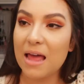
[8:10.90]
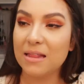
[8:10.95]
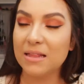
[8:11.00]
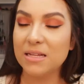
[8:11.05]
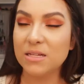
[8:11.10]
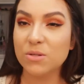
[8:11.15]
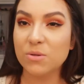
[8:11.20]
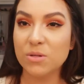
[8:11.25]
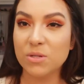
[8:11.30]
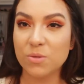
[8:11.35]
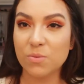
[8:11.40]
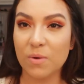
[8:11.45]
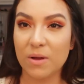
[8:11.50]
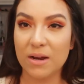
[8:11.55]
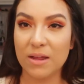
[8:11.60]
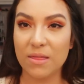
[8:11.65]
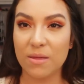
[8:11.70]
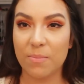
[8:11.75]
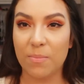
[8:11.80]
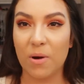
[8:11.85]
and this was
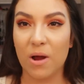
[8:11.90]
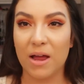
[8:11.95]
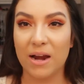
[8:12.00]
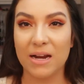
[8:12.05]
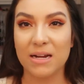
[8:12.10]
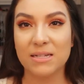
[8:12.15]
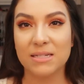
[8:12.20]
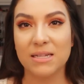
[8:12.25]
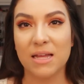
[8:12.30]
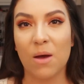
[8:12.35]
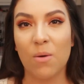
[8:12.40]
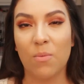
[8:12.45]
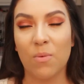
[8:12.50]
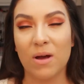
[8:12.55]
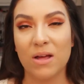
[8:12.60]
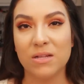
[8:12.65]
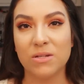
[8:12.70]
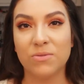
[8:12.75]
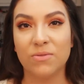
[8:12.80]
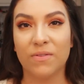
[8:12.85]
one of the products that
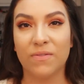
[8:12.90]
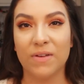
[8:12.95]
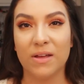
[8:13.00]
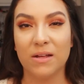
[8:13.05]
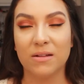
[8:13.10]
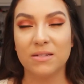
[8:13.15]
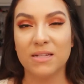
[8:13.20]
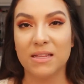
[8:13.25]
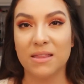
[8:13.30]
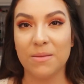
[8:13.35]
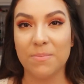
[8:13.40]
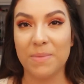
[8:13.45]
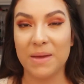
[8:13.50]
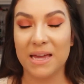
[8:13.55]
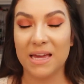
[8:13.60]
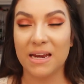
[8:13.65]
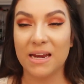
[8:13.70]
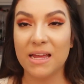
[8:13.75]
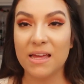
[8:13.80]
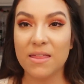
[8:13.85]
was revealed at the
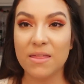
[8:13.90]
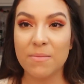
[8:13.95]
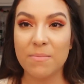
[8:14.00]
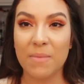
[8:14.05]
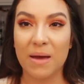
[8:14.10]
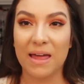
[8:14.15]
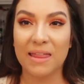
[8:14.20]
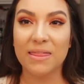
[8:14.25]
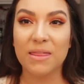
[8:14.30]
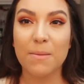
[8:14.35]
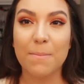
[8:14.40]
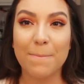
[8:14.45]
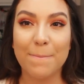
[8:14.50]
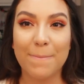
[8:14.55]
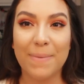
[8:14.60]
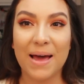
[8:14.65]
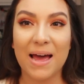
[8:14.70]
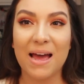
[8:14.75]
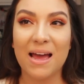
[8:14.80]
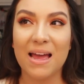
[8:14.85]
beginning of the month,
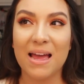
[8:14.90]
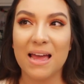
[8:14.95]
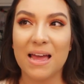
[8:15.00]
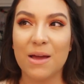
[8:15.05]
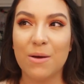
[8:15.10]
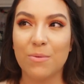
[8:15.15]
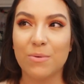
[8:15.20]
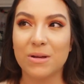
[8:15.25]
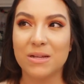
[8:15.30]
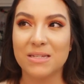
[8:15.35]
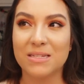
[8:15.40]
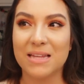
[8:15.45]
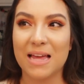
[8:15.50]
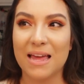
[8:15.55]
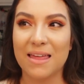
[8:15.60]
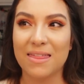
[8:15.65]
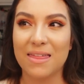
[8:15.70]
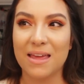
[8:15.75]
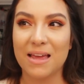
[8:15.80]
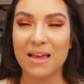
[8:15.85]
but it was,
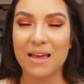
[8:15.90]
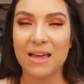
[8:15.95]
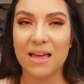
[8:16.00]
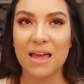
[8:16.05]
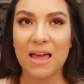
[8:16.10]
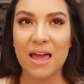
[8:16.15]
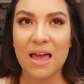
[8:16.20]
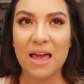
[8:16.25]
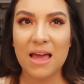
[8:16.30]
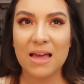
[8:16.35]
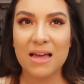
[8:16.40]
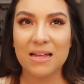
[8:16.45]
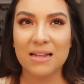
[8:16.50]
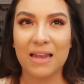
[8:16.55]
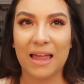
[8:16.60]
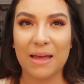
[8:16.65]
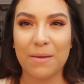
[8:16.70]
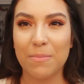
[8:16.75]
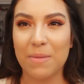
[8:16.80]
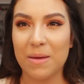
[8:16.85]
I think,
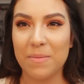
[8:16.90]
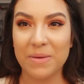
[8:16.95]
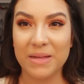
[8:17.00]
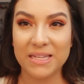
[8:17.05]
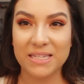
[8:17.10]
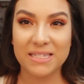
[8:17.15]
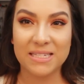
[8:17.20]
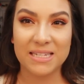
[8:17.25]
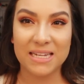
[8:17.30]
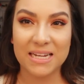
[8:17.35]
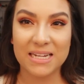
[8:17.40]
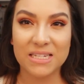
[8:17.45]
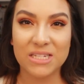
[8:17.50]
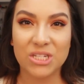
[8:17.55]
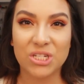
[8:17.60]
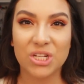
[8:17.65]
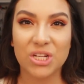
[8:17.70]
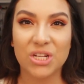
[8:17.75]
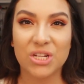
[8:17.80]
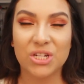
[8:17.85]
like maybe
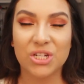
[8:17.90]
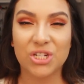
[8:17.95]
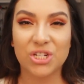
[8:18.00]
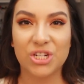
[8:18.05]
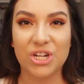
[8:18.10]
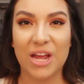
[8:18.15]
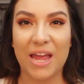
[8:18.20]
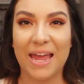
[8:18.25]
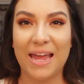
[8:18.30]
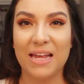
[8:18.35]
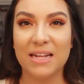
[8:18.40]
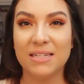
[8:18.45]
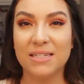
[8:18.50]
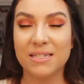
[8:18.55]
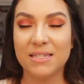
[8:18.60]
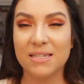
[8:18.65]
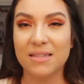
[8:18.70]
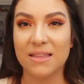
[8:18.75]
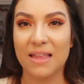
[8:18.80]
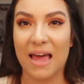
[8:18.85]
six
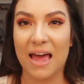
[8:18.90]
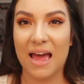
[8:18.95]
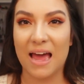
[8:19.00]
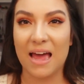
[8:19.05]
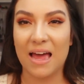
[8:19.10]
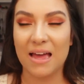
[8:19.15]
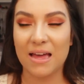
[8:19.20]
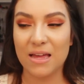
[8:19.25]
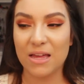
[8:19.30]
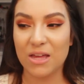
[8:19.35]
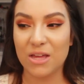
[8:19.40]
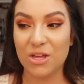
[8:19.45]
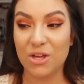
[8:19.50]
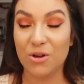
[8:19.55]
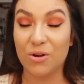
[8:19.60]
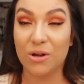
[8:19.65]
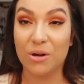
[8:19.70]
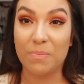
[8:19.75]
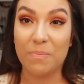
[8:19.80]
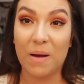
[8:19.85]
shades that
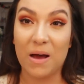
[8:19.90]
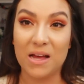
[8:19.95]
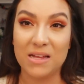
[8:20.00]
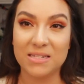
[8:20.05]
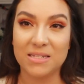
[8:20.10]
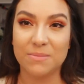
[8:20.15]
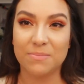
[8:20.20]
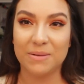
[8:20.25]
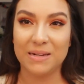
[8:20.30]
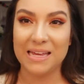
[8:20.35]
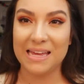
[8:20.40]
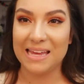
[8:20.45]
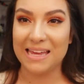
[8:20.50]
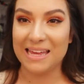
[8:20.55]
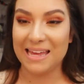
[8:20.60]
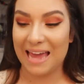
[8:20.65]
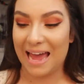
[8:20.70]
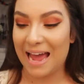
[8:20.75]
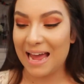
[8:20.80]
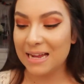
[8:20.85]
you could possibly
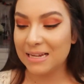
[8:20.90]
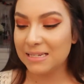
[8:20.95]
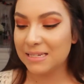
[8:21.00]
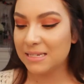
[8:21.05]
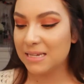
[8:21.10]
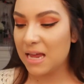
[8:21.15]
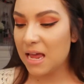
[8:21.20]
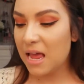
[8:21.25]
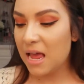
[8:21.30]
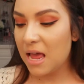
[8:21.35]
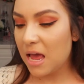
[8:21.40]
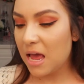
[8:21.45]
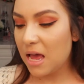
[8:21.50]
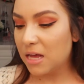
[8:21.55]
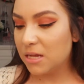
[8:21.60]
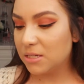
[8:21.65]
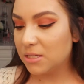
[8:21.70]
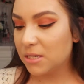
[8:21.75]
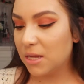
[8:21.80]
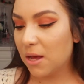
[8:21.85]
get.
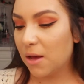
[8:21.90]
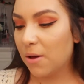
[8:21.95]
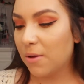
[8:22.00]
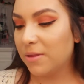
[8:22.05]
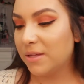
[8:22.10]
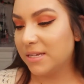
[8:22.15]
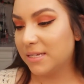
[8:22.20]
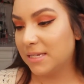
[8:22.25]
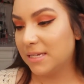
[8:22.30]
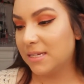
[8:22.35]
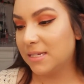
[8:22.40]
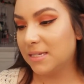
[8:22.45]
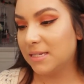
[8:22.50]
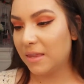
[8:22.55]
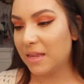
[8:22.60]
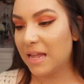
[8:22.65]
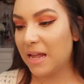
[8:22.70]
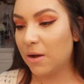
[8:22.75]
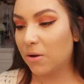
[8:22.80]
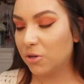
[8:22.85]
So this is
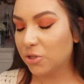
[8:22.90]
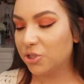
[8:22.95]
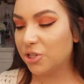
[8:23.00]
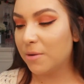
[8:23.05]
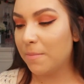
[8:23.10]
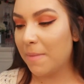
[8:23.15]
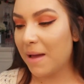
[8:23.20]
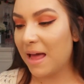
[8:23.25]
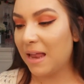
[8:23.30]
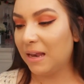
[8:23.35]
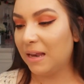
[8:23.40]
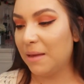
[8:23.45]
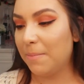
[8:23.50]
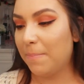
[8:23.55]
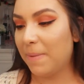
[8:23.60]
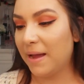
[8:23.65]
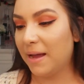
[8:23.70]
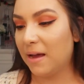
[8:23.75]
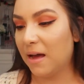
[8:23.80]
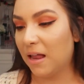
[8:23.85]
the Ultra Matte Lip
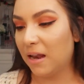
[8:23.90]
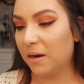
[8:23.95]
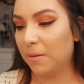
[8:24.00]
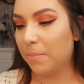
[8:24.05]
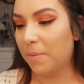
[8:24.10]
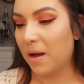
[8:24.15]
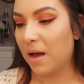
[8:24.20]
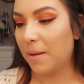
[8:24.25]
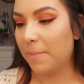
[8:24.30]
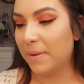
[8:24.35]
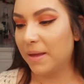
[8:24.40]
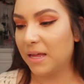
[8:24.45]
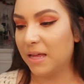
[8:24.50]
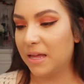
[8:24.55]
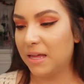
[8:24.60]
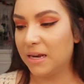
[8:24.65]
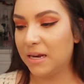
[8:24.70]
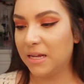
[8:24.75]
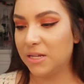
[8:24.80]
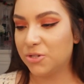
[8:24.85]
by ColourPop,
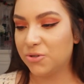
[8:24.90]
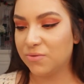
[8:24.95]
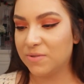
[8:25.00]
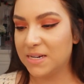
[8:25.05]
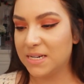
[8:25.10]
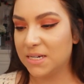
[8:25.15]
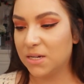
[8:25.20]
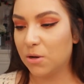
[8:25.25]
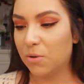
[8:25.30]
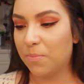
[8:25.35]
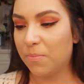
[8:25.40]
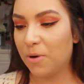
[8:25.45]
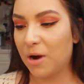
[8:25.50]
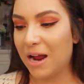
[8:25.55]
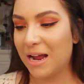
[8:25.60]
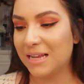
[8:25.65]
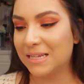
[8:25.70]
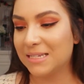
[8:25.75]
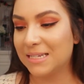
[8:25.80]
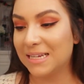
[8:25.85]
and its retail
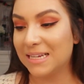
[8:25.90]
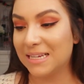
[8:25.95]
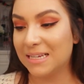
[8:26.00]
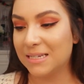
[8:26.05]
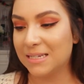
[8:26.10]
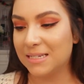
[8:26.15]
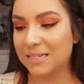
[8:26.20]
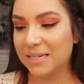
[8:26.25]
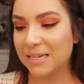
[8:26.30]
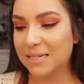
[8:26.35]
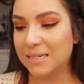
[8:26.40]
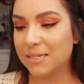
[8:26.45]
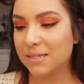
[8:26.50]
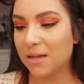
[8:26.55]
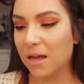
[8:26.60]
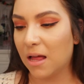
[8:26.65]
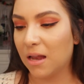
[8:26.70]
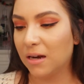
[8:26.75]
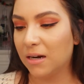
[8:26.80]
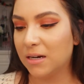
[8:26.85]
price is six
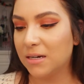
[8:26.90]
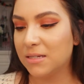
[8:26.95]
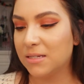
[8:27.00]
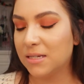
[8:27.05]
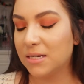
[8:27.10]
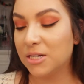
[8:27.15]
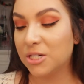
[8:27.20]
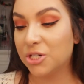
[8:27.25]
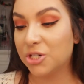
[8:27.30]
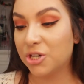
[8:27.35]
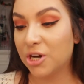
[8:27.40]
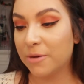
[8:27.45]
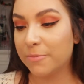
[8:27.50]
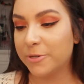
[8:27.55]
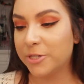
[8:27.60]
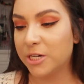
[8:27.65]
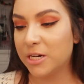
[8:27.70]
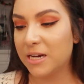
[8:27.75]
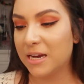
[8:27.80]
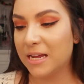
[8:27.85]
dollars. The
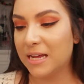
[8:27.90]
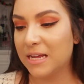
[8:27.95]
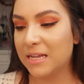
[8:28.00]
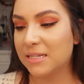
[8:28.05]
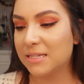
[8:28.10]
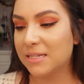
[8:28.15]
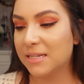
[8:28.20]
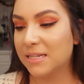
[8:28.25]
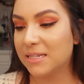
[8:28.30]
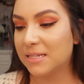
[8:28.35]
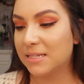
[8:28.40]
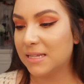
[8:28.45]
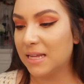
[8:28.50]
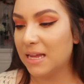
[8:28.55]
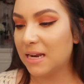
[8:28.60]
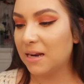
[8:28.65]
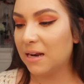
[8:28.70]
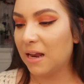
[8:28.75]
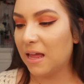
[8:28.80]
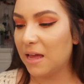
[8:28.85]
description is, this
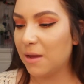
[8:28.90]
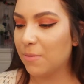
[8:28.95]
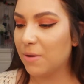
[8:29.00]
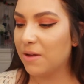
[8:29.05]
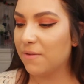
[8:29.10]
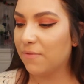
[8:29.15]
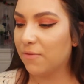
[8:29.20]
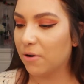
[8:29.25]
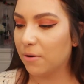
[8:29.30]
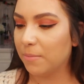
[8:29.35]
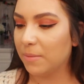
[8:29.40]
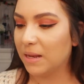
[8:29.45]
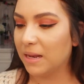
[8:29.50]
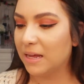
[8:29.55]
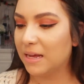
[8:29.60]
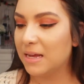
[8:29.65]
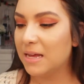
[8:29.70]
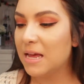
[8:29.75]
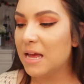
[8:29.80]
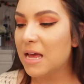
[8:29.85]
thin, lightweight
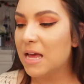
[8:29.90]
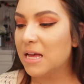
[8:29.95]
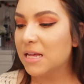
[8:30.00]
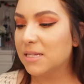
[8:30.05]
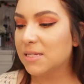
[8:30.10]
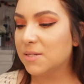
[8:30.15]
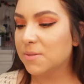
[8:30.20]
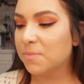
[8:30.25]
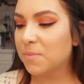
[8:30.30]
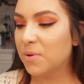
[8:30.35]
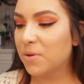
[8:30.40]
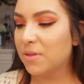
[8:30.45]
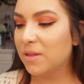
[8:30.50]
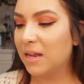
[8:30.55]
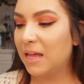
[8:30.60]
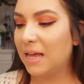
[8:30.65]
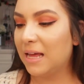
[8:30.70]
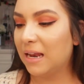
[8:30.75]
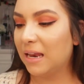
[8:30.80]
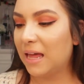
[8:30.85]
formula
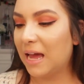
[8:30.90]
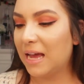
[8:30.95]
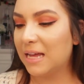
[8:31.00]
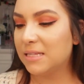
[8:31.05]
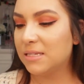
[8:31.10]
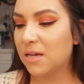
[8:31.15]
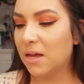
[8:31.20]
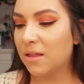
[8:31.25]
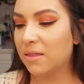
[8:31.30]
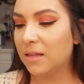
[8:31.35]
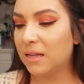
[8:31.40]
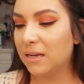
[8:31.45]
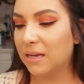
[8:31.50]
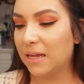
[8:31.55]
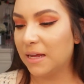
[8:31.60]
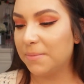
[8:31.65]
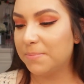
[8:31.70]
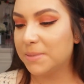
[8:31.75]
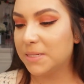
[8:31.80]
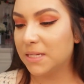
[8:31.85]
smoothly glides on the
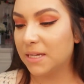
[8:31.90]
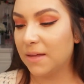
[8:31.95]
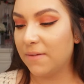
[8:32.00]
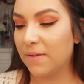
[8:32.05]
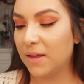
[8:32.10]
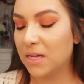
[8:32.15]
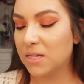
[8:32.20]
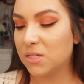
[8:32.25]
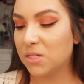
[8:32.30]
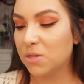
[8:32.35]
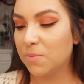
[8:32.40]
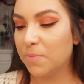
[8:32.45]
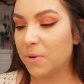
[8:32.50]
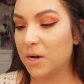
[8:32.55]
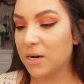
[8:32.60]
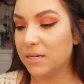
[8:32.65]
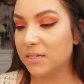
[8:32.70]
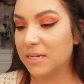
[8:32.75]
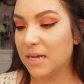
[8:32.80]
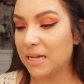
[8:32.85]
lips, leaving super
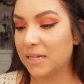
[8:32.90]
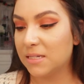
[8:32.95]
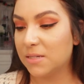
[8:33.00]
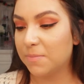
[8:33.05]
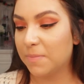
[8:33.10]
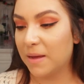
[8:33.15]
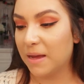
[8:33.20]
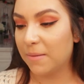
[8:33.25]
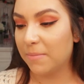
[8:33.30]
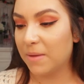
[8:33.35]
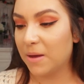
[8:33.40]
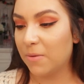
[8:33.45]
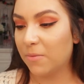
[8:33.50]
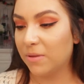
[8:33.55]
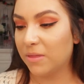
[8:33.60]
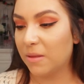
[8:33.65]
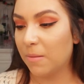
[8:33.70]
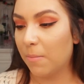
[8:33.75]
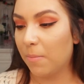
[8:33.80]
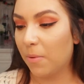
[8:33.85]
intense pigment
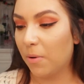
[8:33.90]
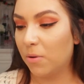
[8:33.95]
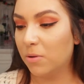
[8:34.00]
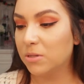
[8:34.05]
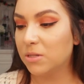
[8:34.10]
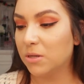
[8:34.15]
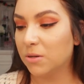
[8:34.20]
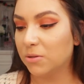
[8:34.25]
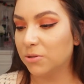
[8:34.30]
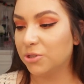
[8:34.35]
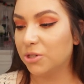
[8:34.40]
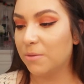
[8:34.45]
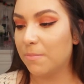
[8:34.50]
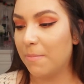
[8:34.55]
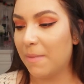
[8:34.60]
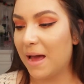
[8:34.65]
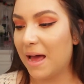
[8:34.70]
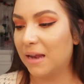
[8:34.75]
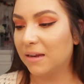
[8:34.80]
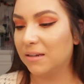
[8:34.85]
with a bold ultra
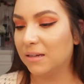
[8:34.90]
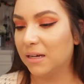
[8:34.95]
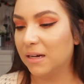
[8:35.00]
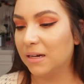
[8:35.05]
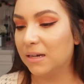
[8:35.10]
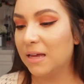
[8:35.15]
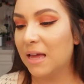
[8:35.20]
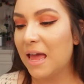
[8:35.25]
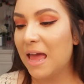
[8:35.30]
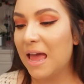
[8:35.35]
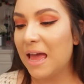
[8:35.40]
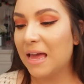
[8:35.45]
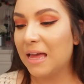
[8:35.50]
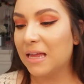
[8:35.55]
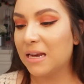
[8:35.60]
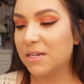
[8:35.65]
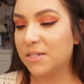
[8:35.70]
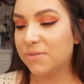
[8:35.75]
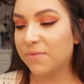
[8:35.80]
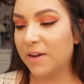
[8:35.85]
matte look. It
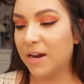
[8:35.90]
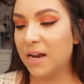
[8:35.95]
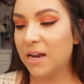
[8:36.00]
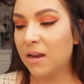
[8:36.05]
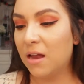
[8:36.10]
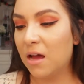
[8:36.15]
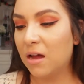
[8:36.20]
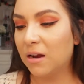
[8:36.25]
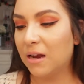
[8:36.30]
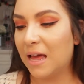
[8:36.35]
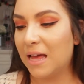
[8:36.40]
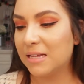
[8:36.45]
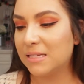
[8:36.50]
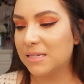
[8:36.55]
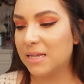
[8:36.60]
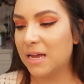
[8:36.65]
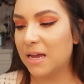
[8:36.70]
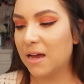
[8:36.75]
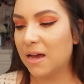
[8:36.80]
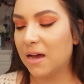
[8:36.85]
is very
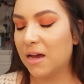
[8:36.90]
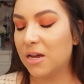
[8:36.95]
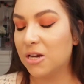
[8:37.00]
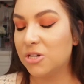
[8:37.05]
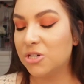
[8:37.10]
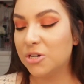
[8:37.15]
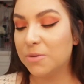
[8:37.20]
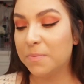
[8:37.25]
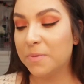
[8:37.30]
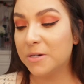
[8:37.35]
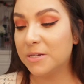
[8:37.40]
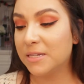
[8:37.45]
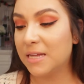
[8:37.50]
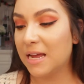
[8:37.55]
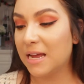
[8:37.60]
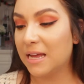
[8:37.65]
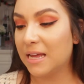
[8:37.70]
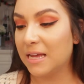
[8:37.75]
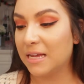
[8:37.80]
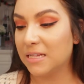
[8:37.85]
long-lasting, one hundred
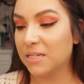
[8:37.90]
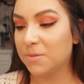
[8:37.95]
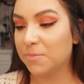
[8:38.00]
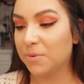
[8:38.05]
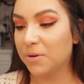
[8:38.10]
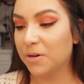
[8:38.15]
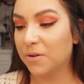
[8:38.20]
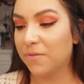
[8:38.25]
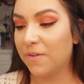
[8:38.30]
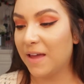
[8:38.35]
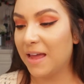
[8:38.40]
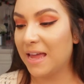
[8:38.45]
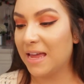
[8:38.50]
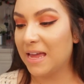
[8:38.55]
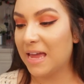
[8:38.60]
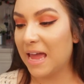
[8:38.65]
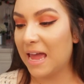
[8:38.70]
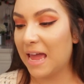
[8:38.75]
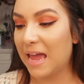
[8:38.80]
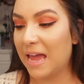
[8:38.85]
percent kiss-proof,
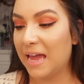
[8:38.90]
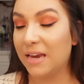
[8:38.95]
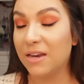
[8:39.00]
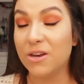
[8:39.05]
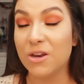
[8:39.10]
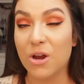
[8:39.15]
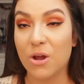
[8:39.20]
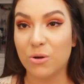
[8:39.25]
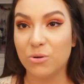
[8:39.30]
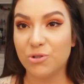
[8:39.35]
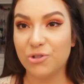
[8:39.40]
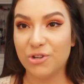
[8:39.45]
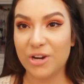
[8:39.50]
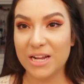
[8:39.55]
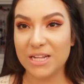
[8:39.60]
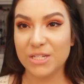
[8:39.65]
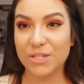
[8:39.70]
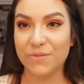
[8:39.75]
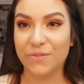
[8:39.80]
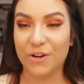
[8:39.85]
aka no
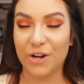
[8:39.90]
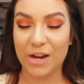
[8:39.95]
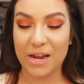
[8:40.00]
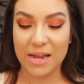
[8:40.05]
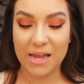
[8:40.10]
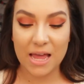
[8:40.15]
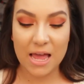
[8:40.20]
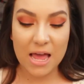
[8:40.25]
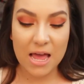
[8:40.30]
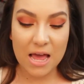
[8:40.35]
transferring.